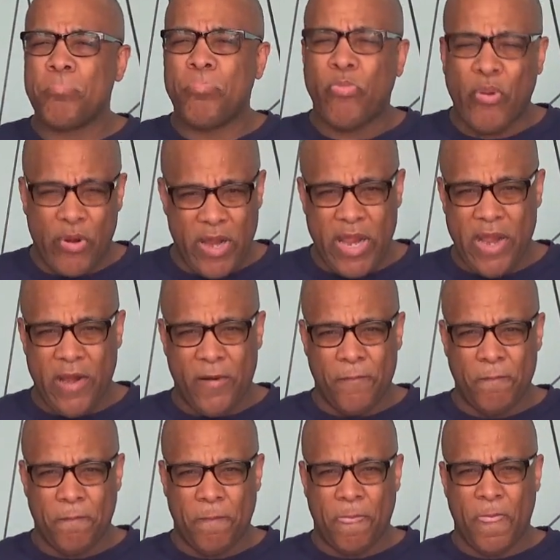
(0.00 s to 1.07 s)
prayer
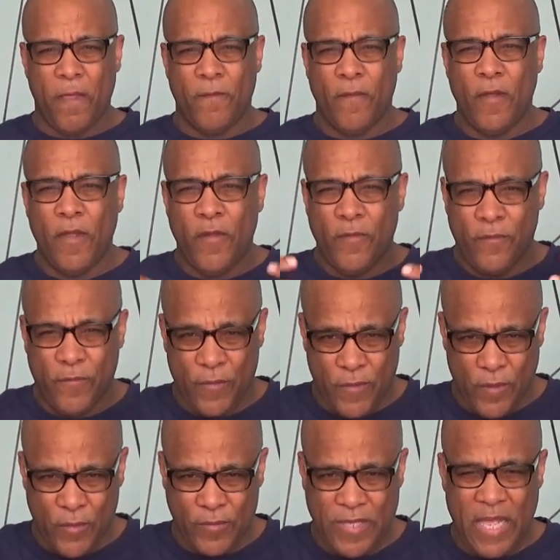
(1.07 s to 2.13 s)
for
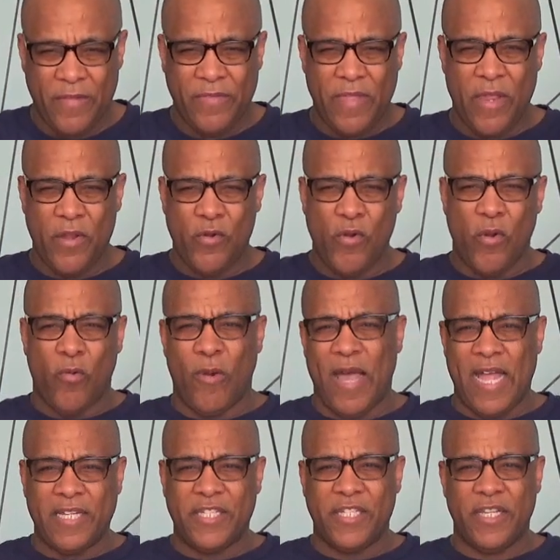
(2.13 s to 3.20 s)
those out there who are
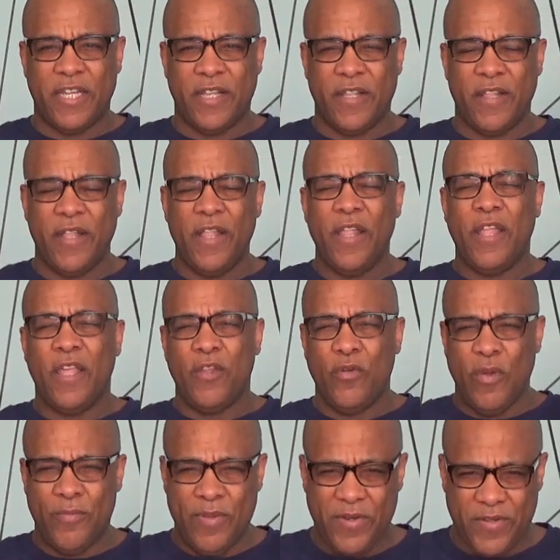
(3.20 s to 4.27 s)
watching and who
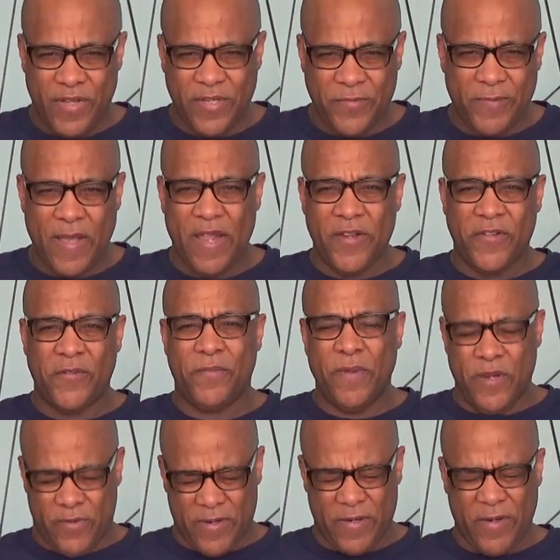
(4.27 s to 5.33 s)
have been touched by the
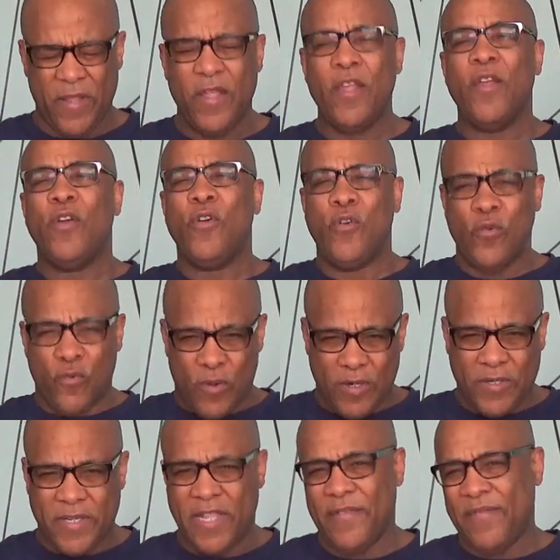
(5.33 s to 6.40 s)
Spirit who
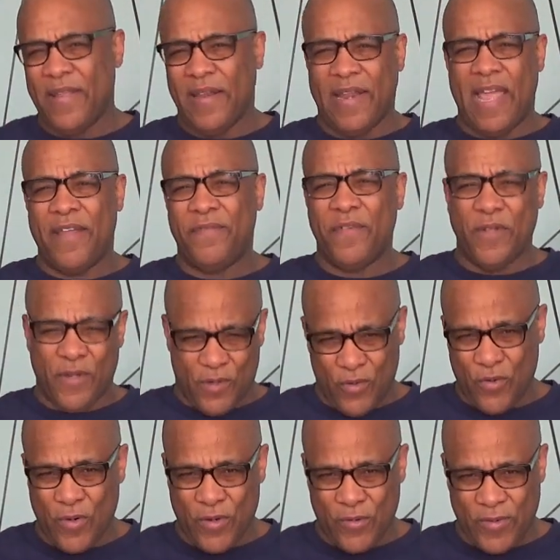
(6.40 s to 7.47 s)
want to give their life to the
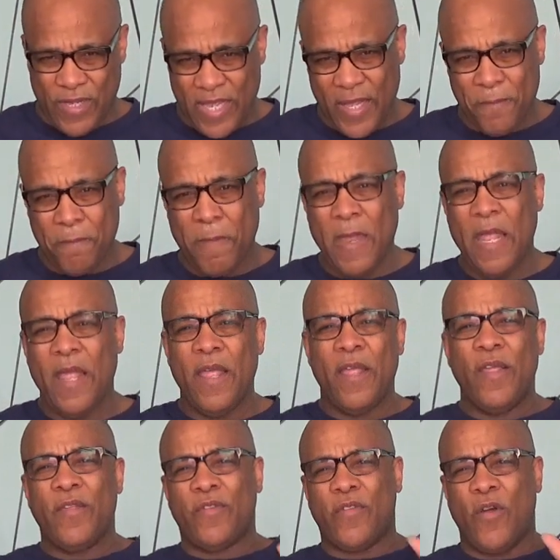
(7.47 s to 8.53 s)
Lord, okay?
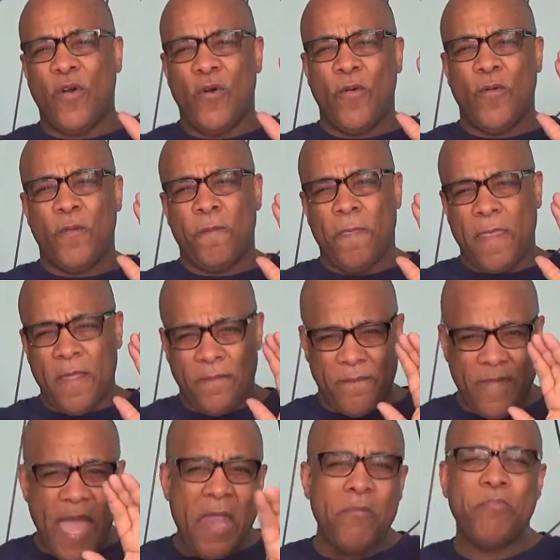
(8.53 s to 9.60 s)
So if
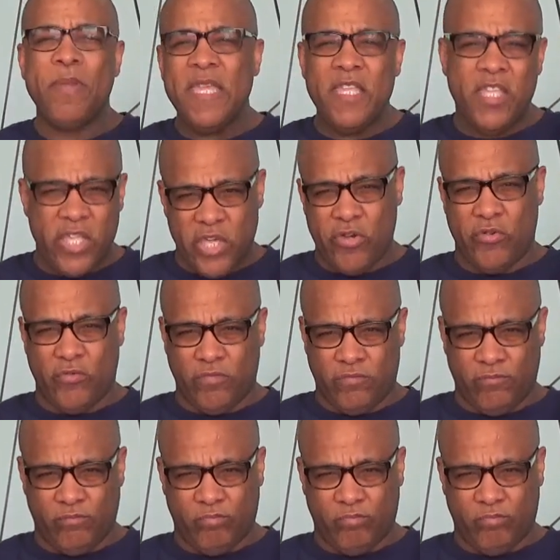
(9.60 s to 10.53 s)
that be you,